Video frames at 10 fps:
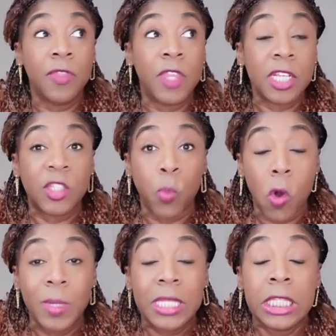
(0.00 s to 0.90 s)
This
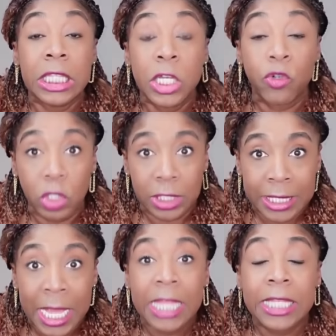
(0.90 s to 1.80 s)
woman
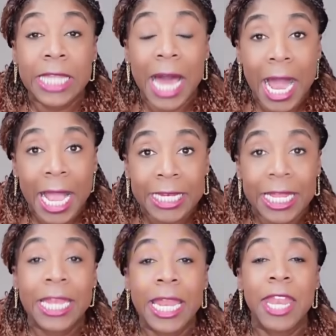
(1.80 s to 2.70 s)
literally lied
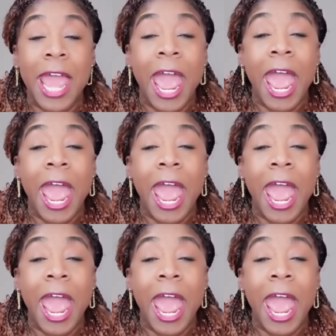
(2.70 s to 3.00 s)
in an